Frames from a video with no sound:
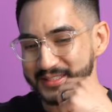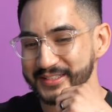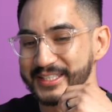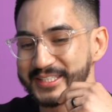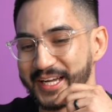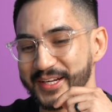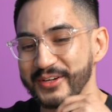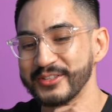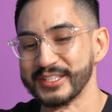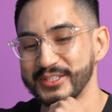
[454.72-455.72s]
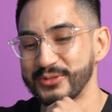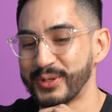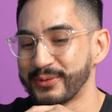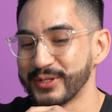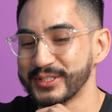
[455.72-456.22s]
This kind of goes into
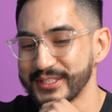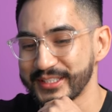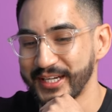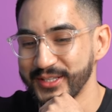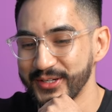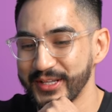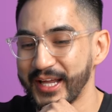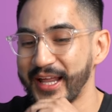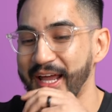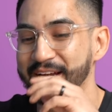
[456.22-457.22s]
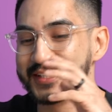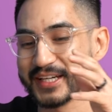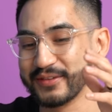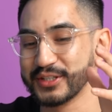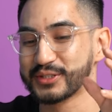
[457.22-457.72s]
what we were just saying, though, that
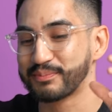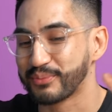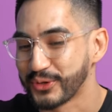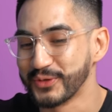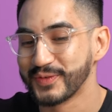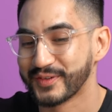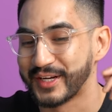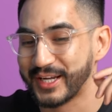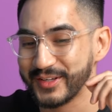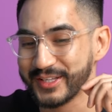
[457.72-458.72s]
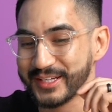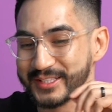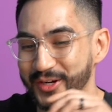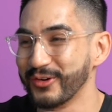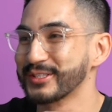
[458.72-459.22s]
anytime there's proof of an alien,
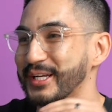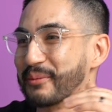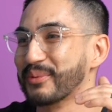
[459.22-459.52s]
it's always like a